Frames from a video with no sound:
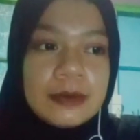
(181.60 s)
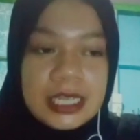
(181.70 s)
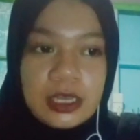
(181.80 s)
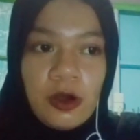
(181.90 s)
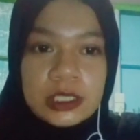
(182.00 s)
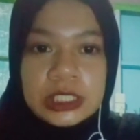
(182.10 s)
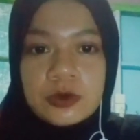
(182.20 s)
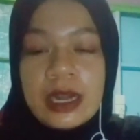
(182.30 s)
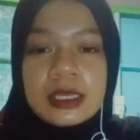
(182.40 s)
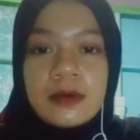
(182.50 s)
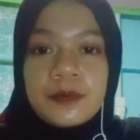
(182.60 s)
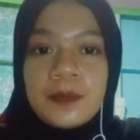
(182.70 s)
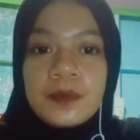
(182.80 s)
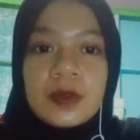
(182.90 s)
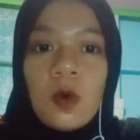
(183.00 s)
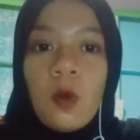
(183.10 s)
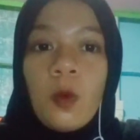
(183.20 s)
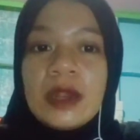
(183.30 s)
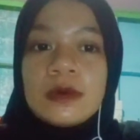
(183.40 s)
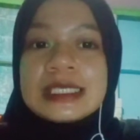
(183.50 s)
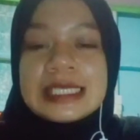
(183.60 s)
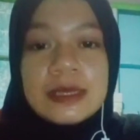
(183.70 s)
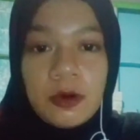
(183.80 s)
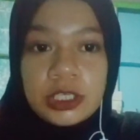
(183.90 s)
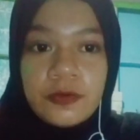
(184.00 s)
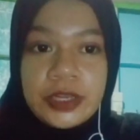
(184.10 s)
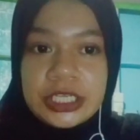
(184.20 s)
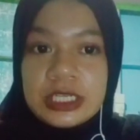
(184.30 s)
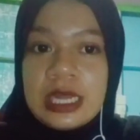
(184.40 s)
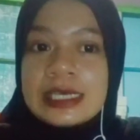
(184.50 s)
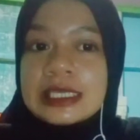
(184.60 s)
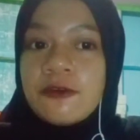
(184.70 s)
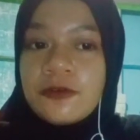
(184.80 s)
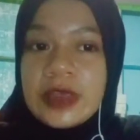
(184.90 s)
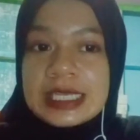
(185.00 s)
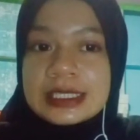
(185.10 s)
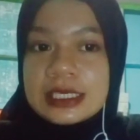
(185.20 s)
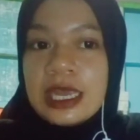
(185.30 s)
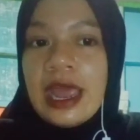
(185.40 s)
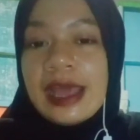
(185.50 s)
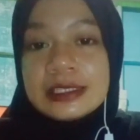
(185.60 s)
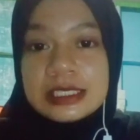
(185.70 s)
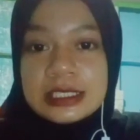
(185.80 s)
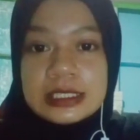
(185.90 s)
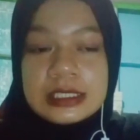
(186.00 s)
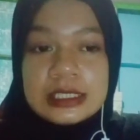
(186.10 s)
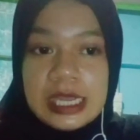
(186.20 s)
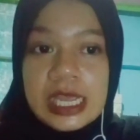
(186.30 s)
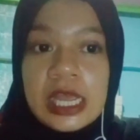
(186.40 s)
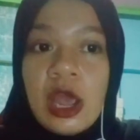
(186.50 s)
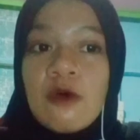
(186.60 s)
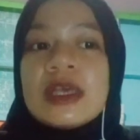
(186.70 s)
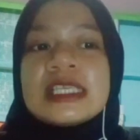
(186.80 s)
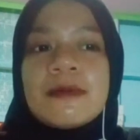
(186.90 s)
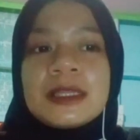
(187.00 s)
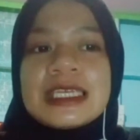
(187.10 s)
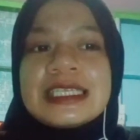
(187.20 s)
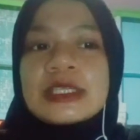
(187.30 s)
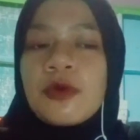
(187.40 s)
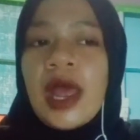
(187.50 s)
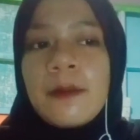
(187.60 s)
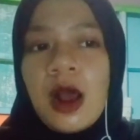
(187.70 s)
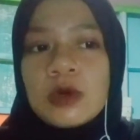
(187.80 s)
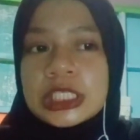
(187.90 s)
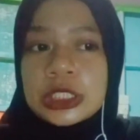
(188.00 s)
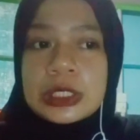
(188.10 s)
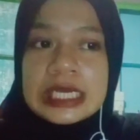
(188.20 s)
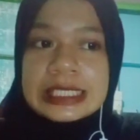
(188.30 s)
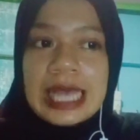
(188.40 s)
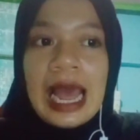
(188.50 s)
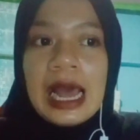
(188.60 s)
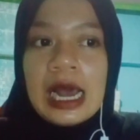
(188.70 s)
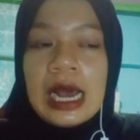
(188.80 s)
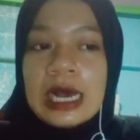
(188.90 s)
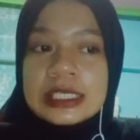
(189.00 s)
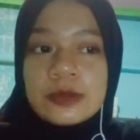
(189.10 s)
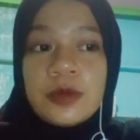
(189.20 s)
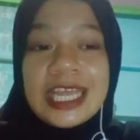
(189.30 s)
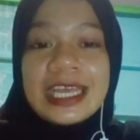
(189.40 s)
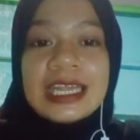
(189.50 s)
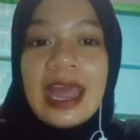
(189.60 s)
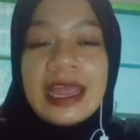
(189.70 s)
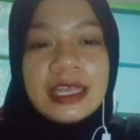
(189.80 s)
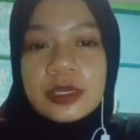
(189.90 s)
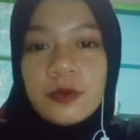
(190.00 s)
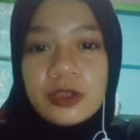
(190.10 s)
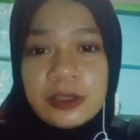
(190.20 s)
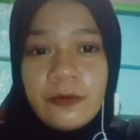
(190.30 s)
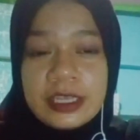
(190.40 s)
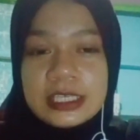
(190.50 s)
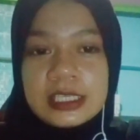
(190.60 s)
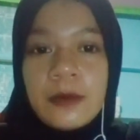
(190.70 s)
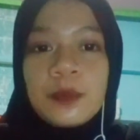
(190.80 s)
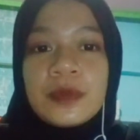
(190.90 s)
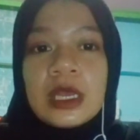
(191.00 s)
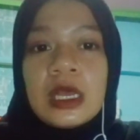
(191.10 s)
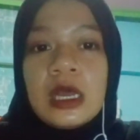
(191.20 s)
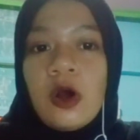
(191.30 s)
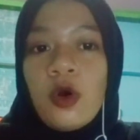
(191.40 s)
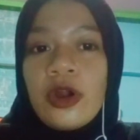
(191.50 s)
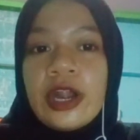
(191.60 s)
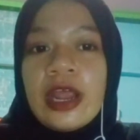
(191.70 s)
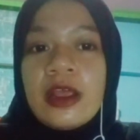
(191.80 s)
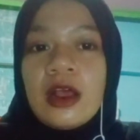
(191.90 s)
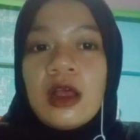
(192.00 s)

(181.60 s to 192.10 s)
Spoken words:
dynamic construct. When we see motivation as a fixed entity, we simply describe our students as being either motivated or